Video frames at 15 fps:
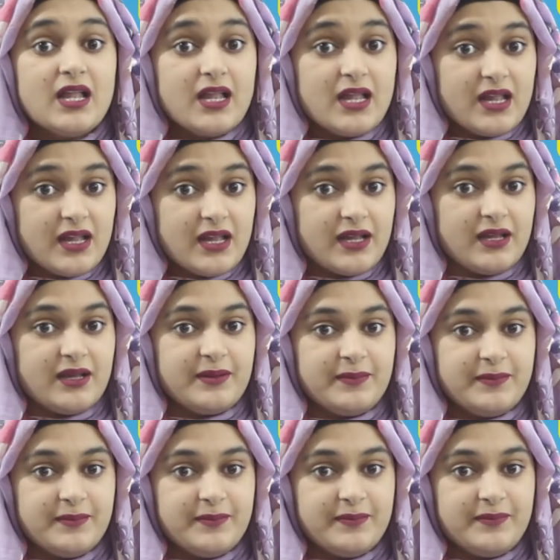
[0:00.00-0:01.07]
U.
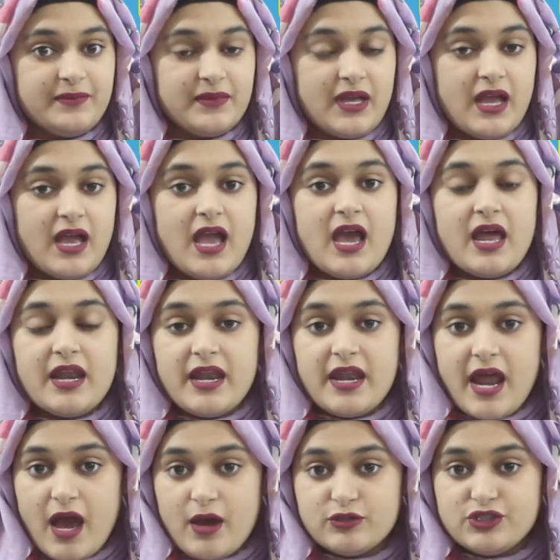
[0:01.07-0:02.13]

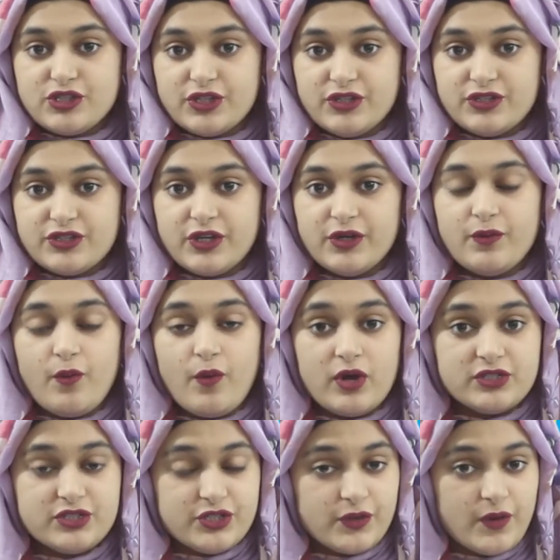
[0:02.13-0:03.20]
Now children,
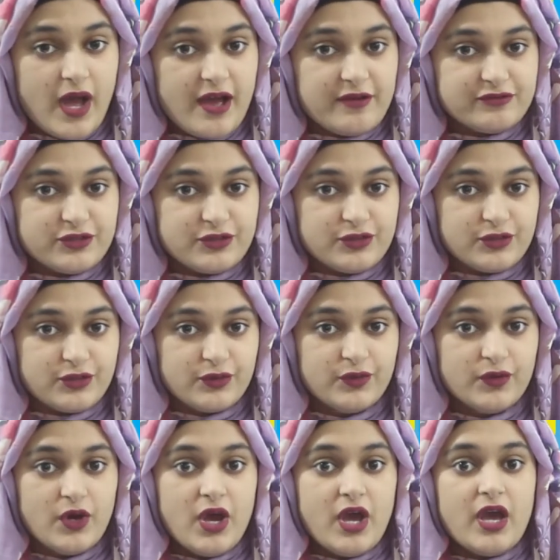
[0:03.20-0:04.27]
what you have to
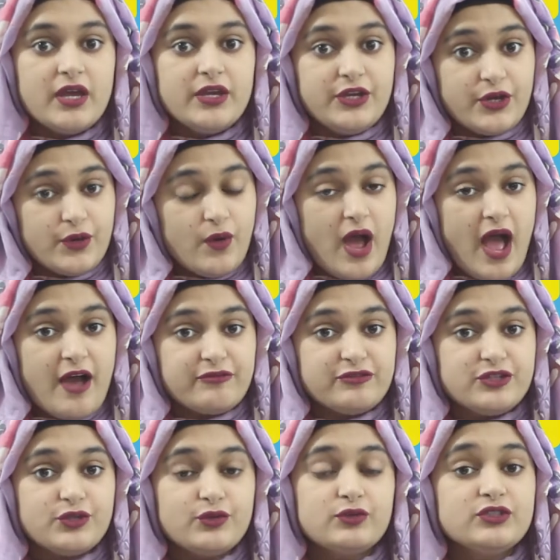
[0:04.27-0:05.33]
do, you have
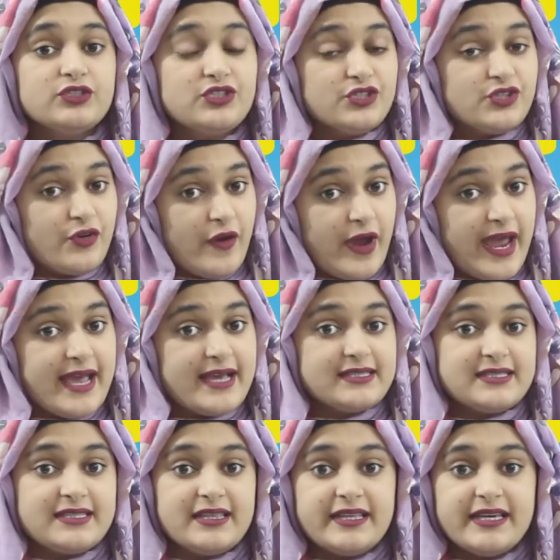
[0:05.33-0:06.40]
to
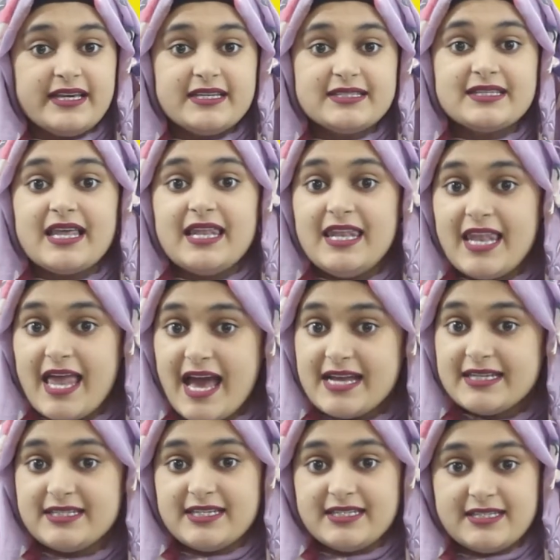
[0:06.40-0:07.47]
trace these
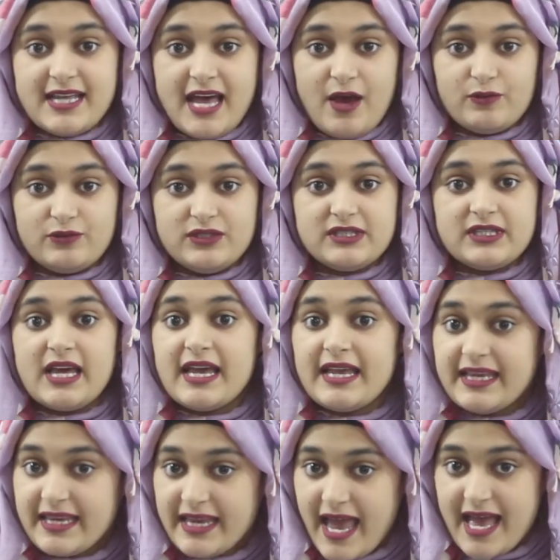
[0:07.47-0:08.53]
letter sounds.
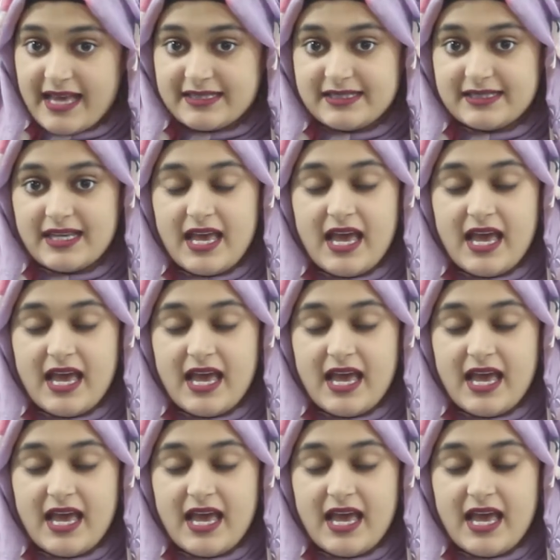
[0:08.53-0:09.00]
Yes,